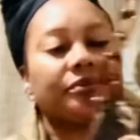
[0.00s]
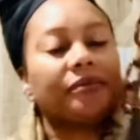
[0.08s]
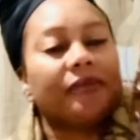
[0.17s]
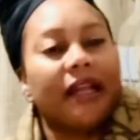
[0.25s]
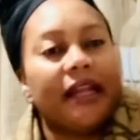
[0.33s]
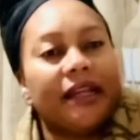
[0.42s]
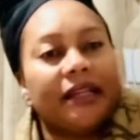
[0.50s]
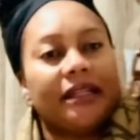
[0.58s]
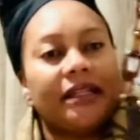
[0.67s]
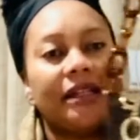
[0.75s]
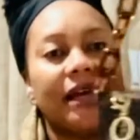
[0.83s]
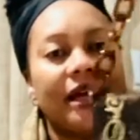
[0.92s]
And
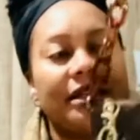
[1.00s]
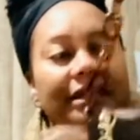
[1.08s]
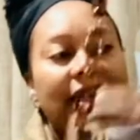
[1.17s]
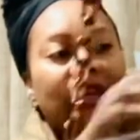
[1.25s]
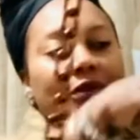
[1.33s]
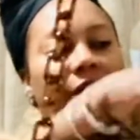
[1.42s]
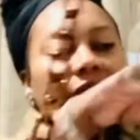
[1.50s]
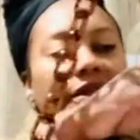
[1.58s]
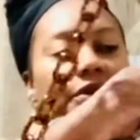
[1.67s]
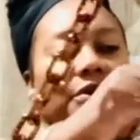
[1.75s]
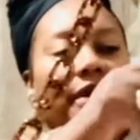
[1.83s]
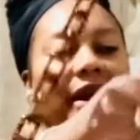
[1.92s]
I just like to
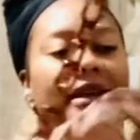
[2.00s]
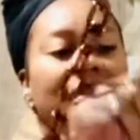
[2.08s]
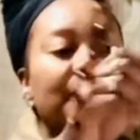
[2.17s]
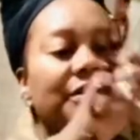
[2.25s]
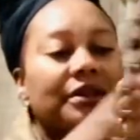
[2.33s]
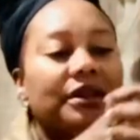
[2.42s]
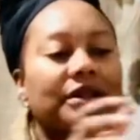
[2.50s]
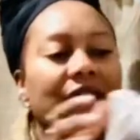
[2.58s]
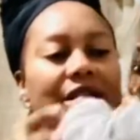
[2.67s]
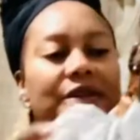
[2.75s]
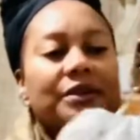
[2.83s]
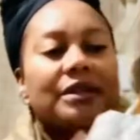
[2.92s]
accessorize it. So there's a
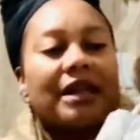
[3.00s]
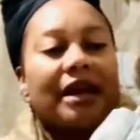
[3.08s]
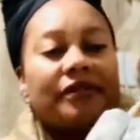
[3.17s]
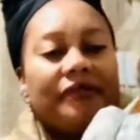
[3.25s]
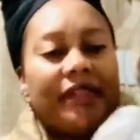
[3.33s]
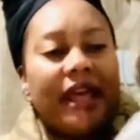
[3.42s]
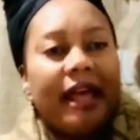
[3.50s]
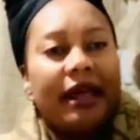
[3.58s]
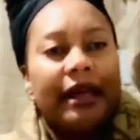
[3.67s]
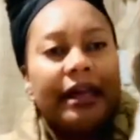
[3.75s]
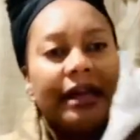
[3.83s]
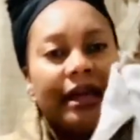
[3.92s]
little scarf there,
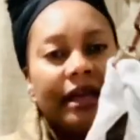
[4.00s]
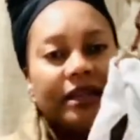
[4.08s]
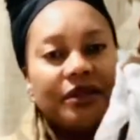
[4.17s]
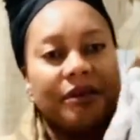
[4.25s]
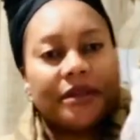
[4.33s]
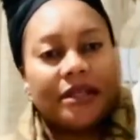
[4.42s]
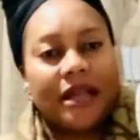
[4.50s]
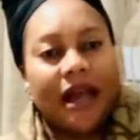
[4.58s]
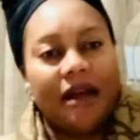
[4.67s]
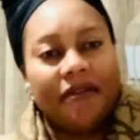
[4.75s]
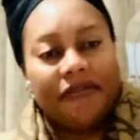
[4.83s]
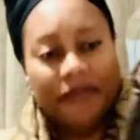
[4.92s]
a silk
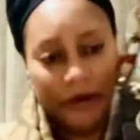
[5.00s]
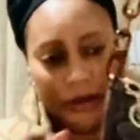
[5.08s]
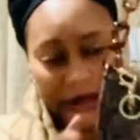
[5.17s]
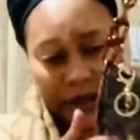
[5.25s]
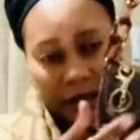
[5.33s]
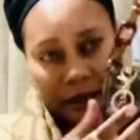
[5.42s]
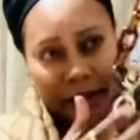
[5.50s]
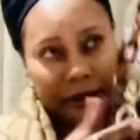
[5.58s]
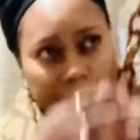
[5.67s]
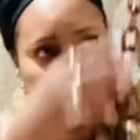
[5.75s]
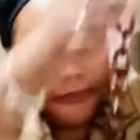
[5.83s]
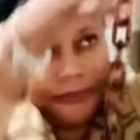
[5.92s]
scarf.
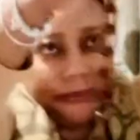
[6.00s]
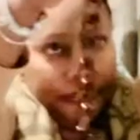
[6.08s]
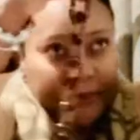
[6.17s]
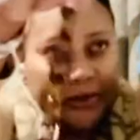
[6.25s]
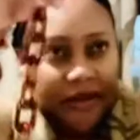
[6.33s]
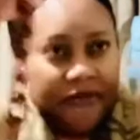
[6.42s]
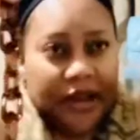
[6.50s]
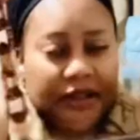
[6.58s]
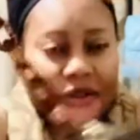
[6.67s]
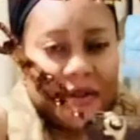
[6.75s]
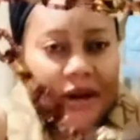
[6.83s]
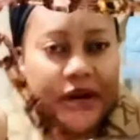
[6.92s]
I've
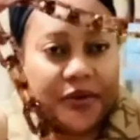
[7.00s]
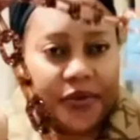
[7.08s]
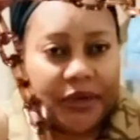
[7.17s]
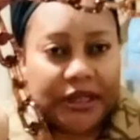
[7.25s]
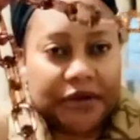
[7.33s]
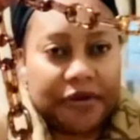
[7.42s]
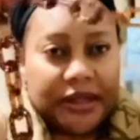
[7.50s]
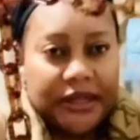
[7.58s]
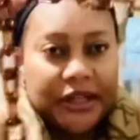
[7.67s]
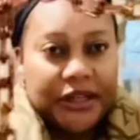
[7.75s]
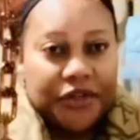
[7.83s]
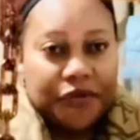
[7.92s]
accessorized with this
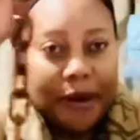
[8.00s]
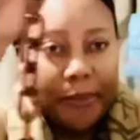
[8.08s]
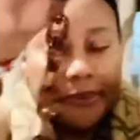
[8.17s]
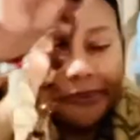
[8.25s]
resin strap